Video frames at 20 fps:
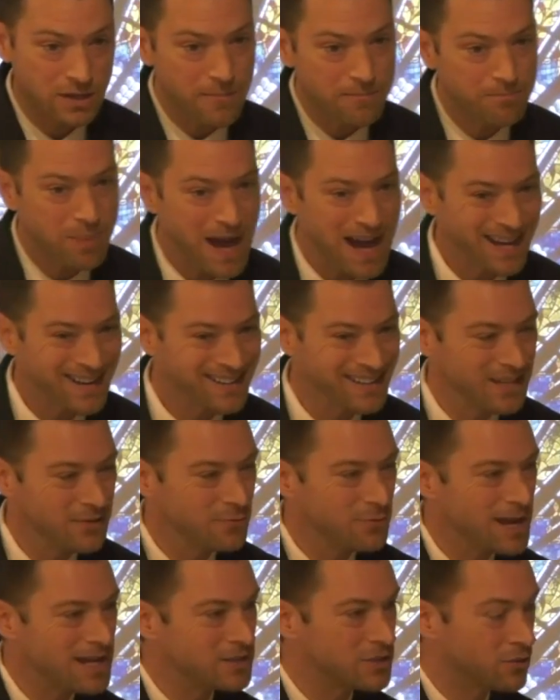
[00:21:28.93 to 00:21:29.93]
the bodily
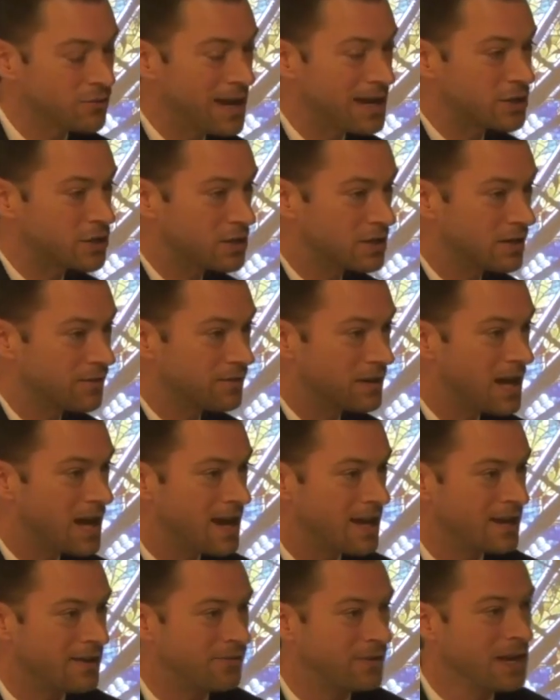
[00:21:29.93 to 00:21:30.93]
resurrection of
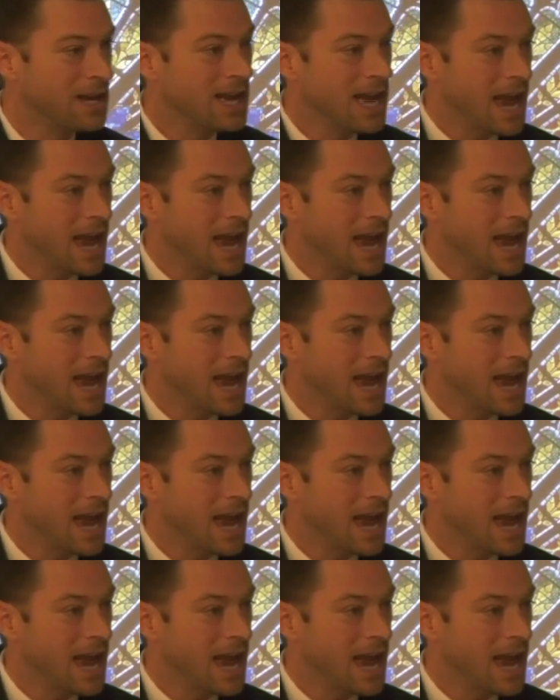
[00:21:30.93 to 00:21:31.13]
life,